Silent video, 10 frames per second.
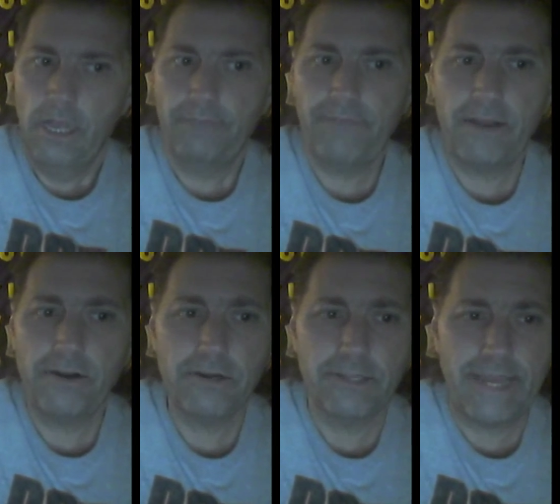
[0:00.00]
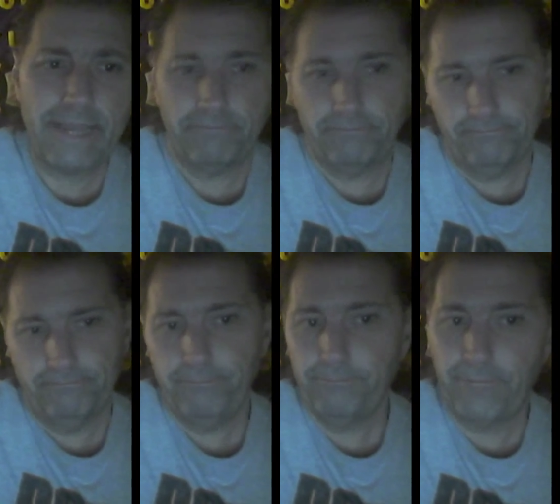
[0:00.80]
I've not heard of that,
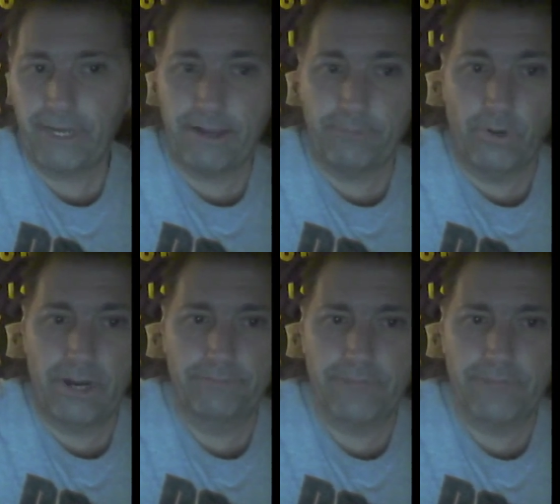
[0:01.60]
but I'm aware